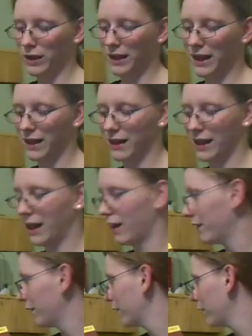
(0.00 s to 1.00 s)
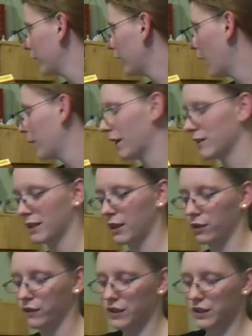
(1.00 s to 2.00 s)
one that I got when I was
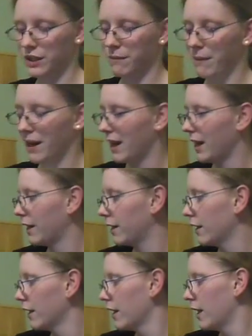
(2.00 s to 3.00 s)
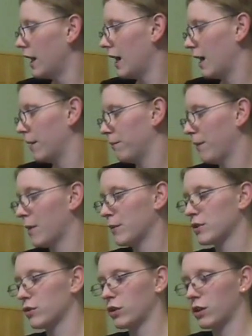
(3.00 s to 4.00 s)
at University of Maine.
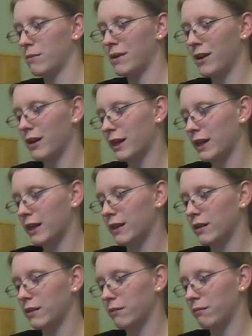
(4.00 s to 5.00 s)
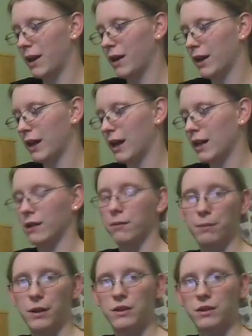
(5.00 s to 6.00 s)
Mammals of North America,
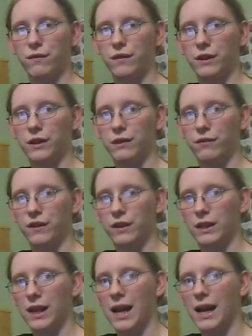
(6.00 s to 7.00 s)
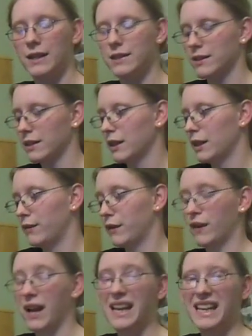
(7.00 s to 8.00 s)
the Pearson Field Guides.
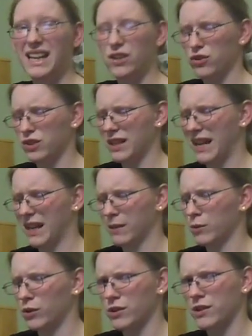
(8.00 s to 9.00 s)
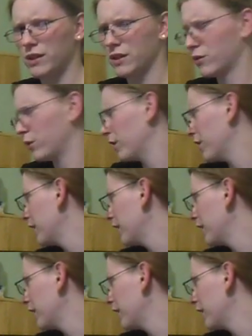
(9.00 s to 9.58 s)
If you have any interest in animals, this is a